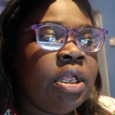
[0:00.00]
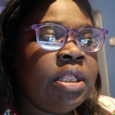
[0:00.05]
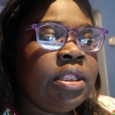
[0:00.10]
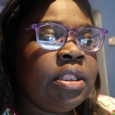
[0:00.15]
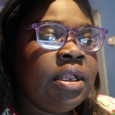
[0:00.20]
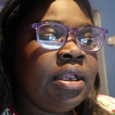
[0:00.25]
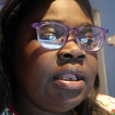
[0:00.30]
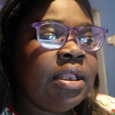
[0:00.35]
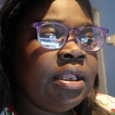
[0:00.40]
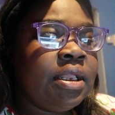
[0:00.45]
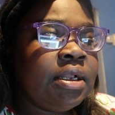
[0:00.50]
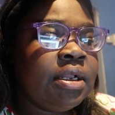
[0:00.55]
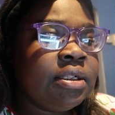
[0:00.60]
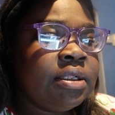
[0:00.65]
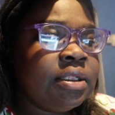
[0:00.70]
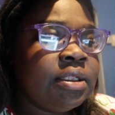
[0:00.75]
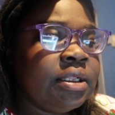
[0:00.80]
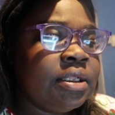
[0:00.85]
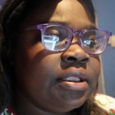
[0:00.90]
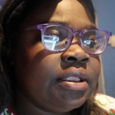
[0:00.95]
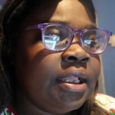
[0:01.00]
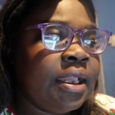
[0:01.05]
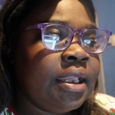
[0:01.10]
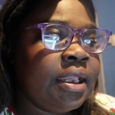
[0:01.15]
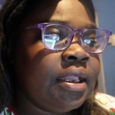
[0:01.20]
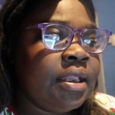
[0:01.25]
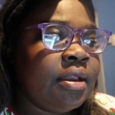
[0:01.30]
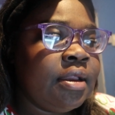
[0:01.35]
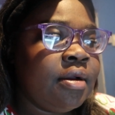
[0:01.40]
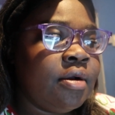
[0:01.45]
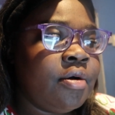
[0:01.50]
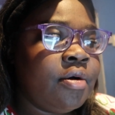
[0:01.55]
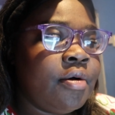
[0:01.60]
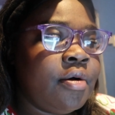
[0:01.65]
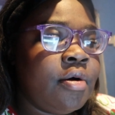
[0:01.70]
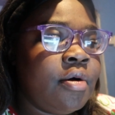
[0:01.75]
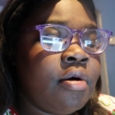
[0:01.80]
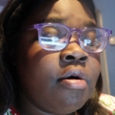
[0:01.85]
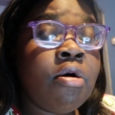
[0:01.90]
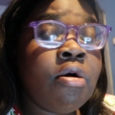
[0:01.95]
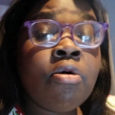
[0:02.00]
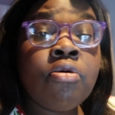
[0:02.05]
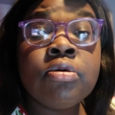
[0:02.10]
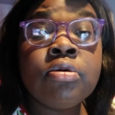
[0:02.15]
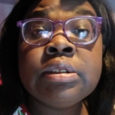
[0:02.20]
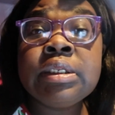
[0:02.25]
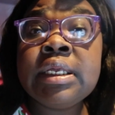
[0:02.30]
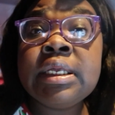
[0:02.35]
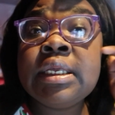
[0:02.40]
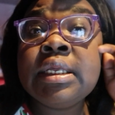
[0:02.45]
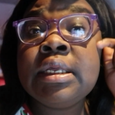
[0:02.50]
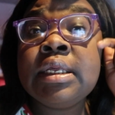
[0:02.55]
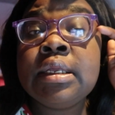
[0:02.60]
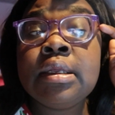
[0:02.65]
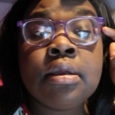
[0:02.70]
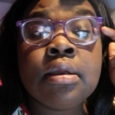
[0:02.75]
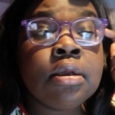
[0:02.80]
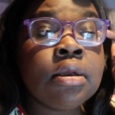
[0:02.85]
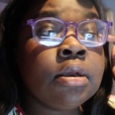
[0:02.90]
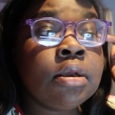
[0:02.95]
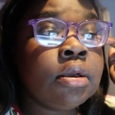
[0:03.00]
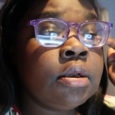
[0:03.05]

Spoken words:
At the end of the day, only